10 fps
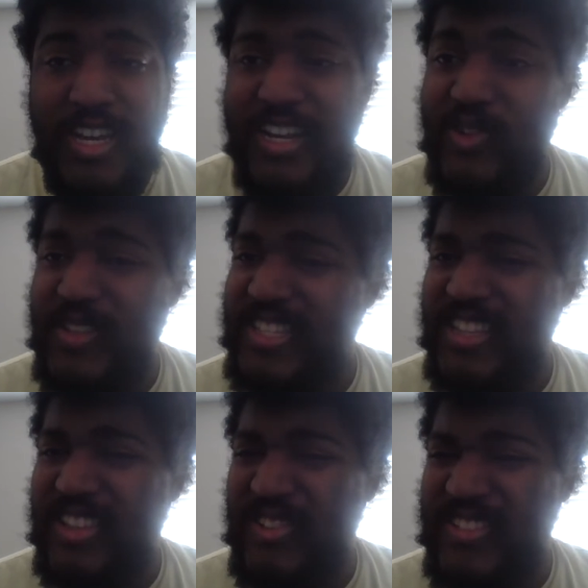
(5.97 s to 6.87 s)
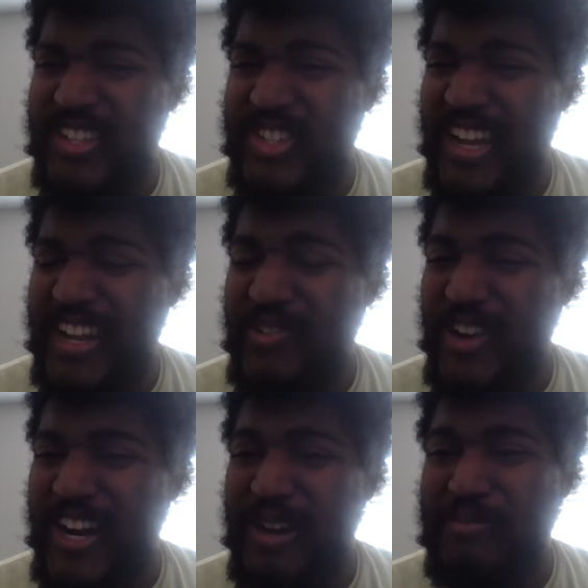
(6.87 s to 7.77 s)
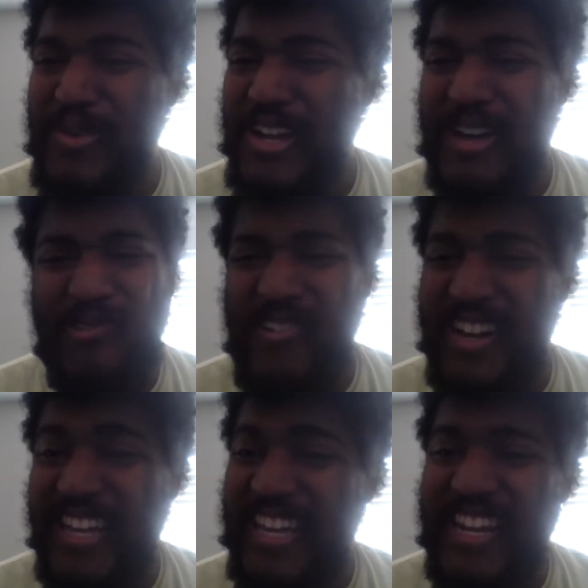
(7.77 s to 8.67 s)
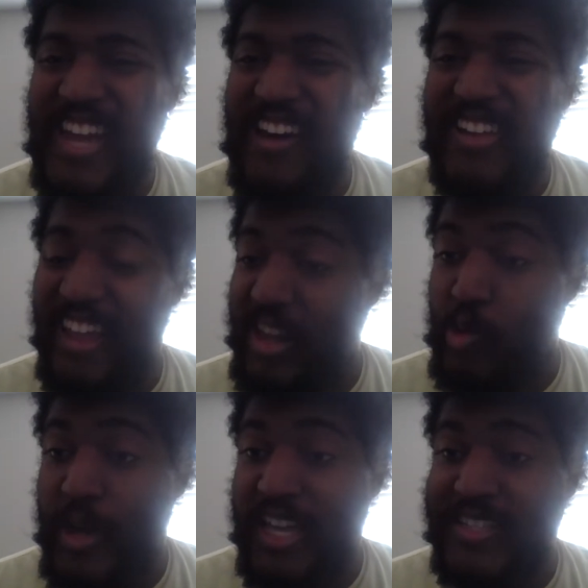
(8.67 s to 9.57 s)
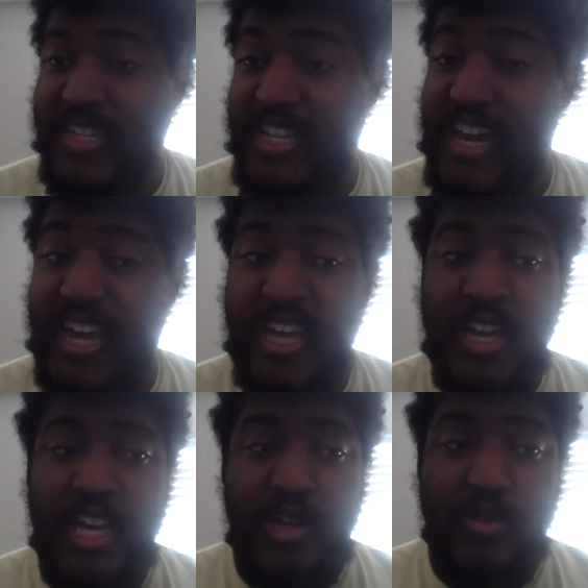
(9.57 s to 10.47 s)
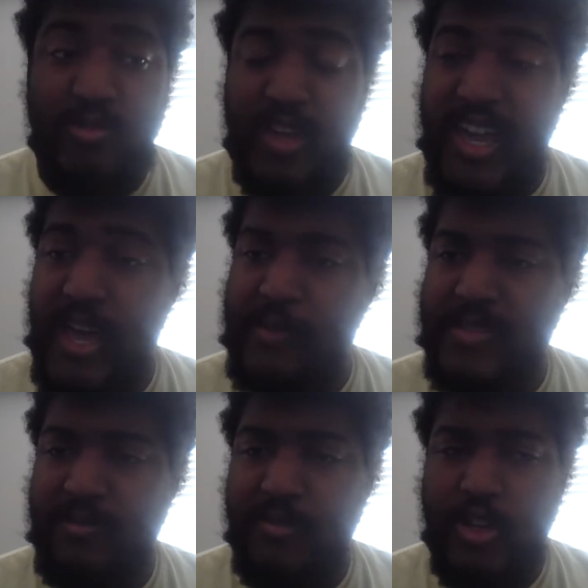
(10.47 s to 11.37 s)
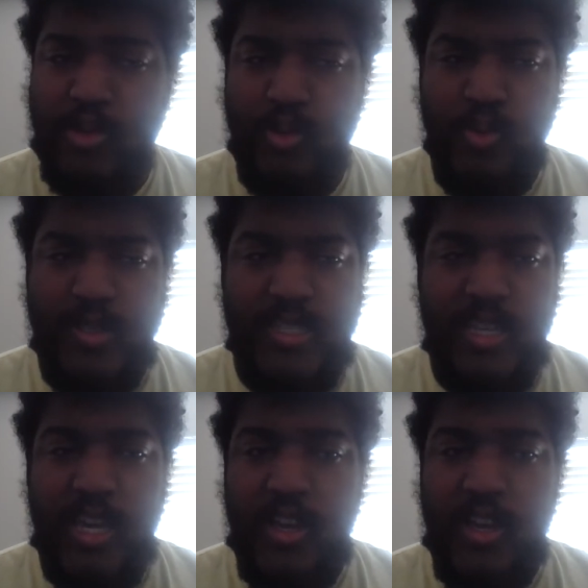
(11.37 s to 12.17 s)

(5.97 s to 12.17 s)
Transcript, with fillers: I know it's getting close to January, but I wanted to get it out anyway today. because we have some news